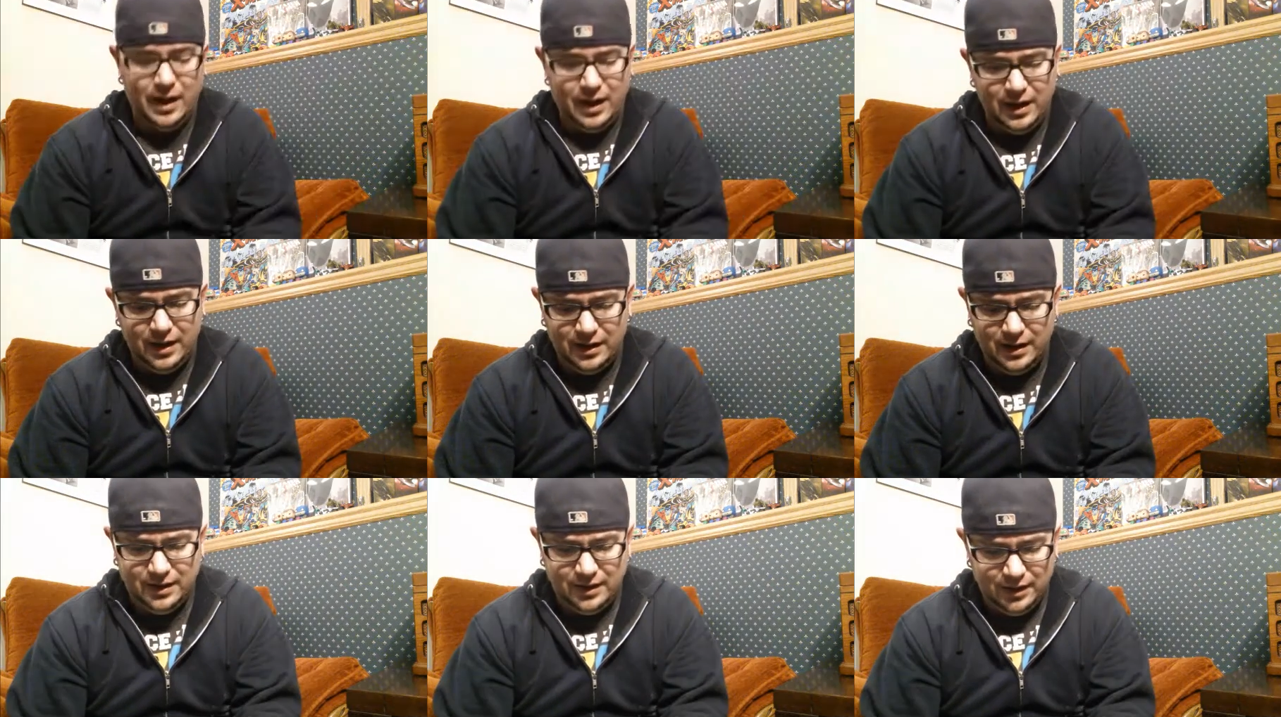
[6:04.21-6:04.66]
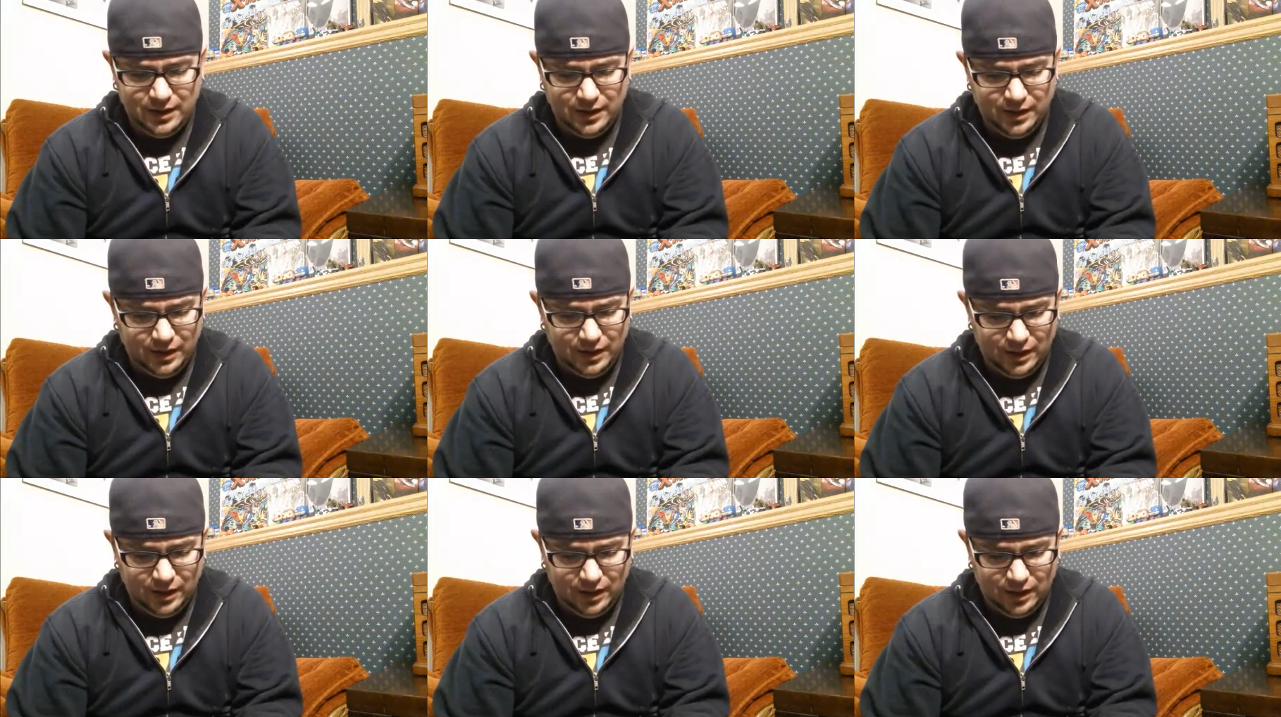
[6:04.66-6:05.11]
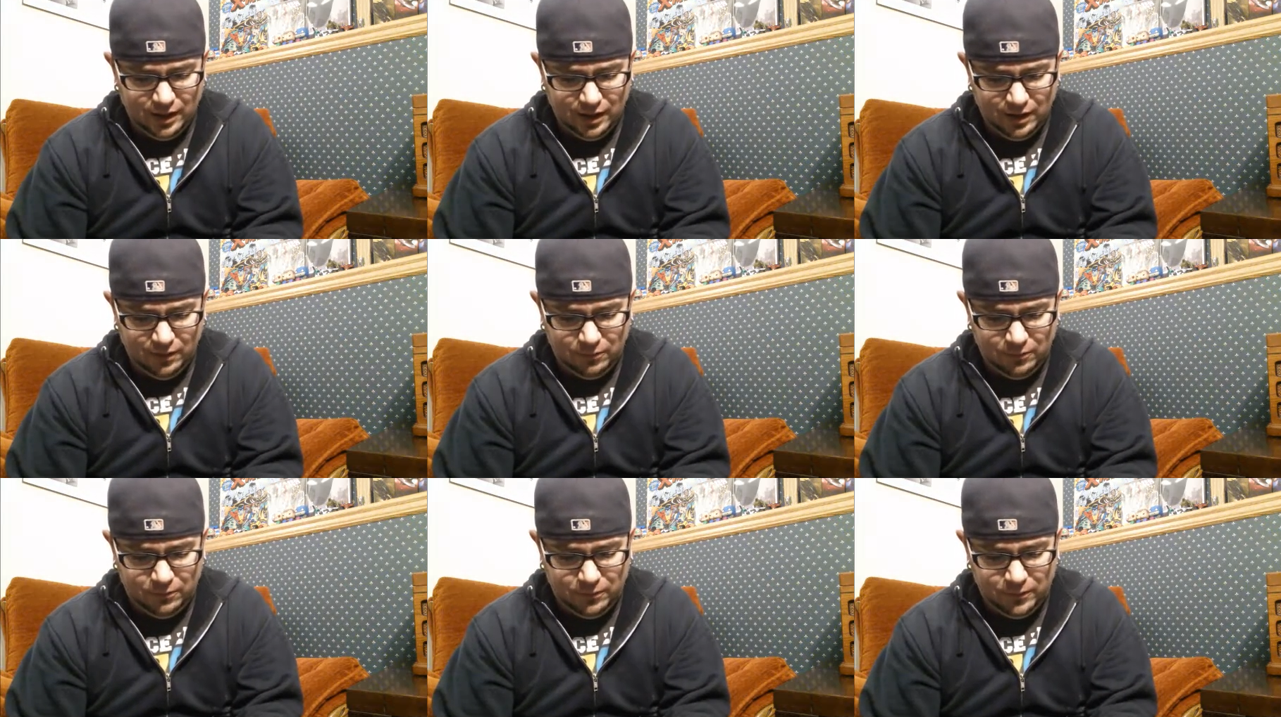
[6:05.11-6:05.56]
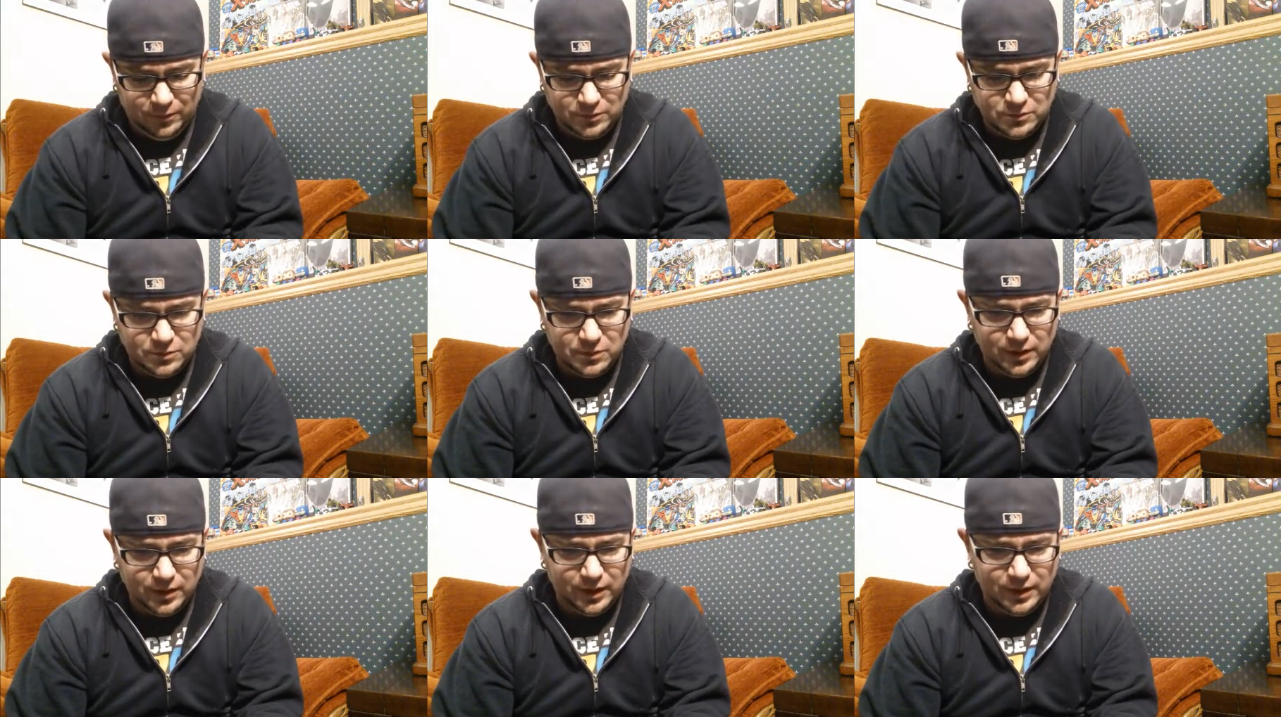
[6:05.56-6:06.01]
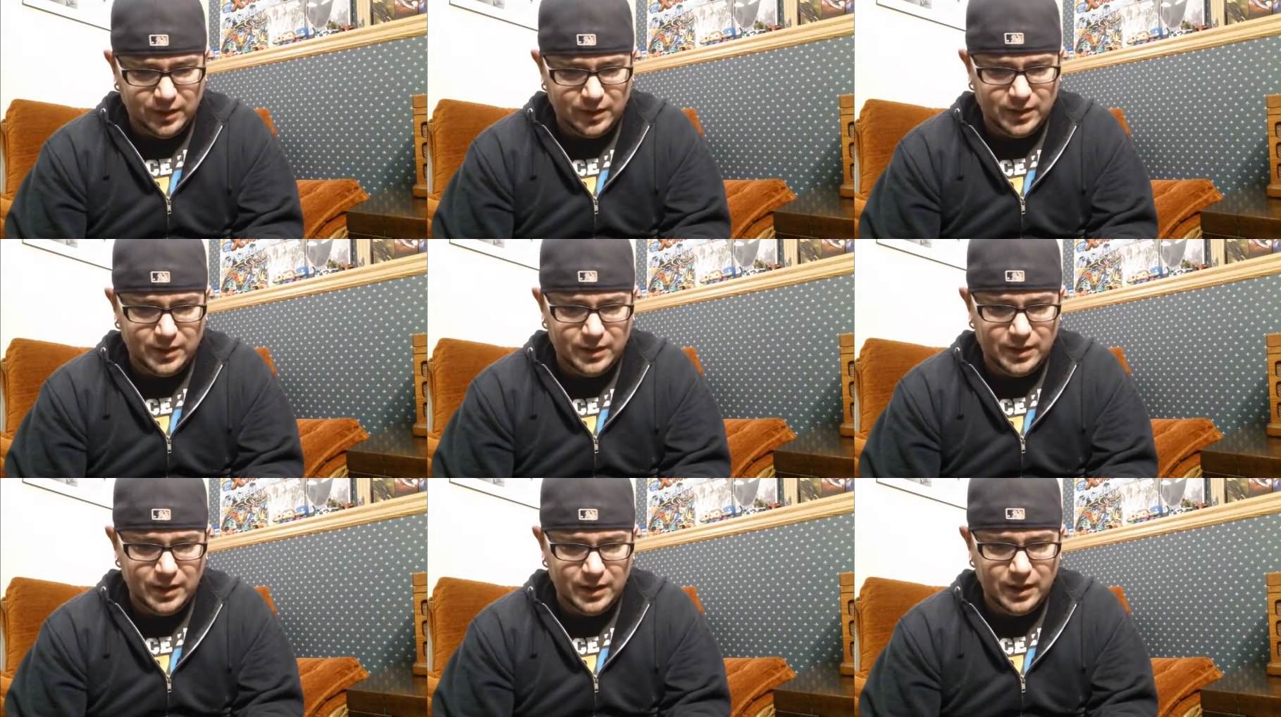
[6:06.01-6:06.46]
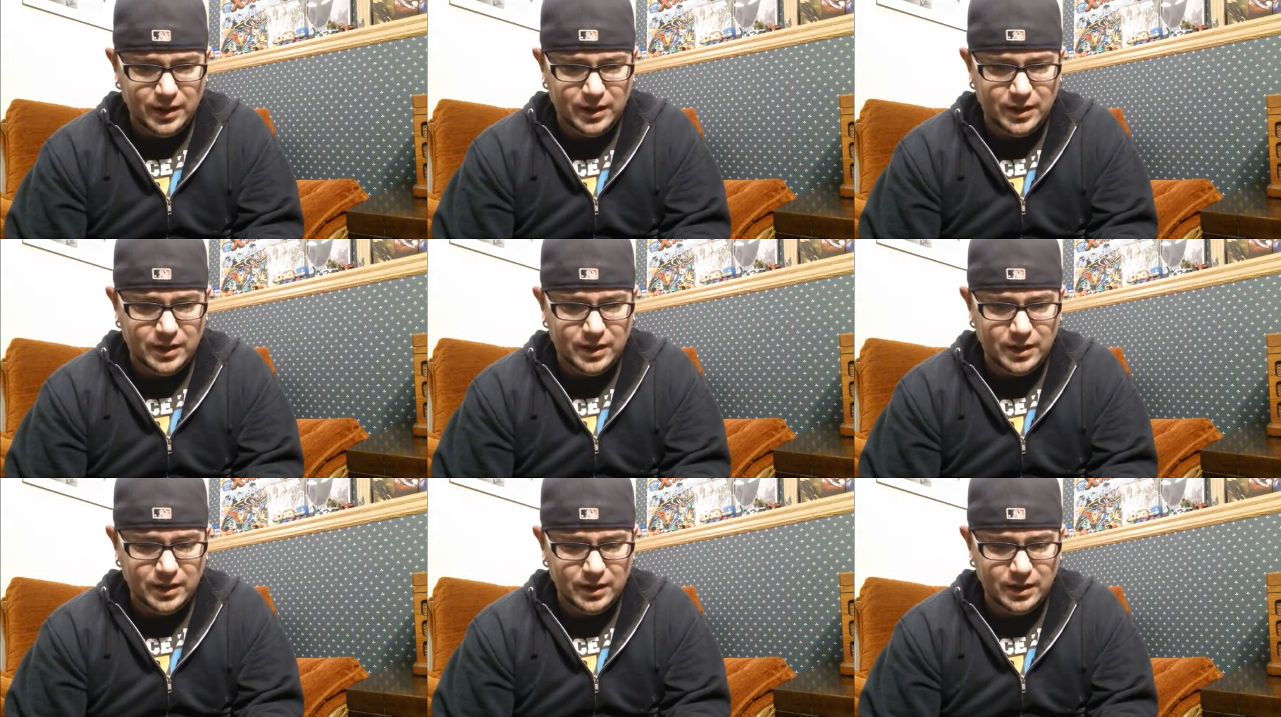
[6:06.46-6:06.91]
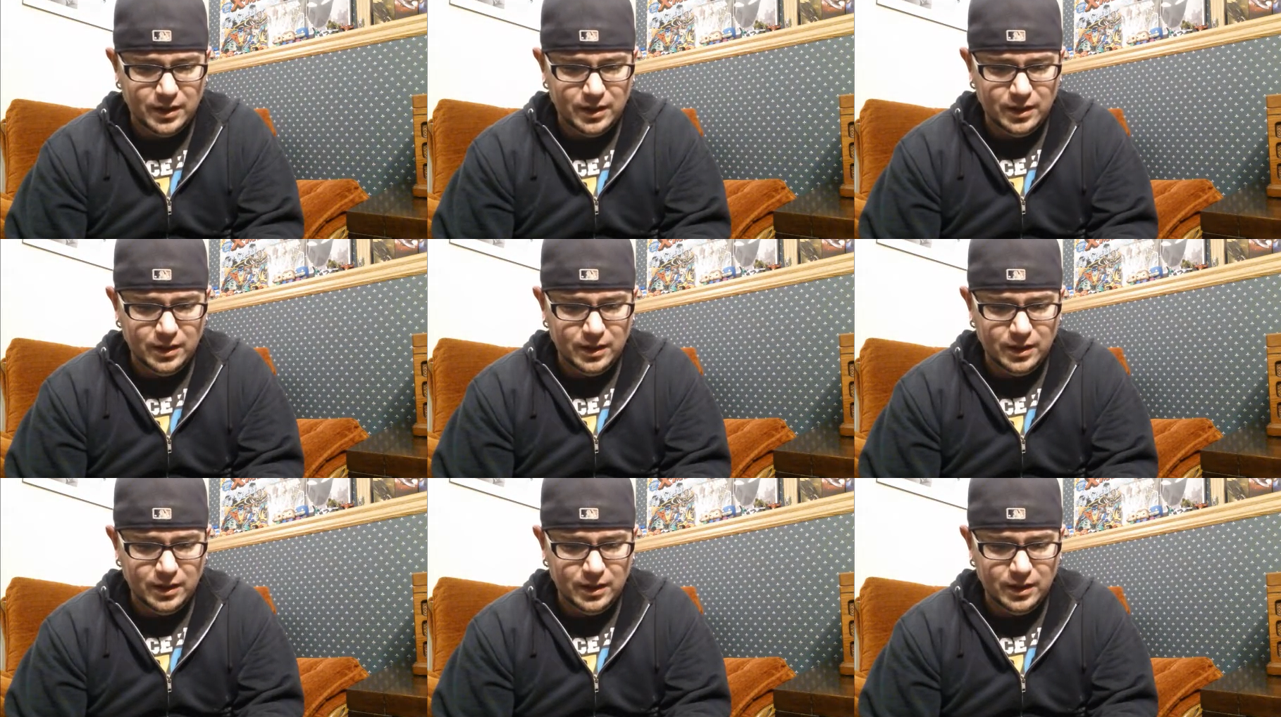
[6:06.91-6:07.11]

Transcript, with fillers: And it feels really thick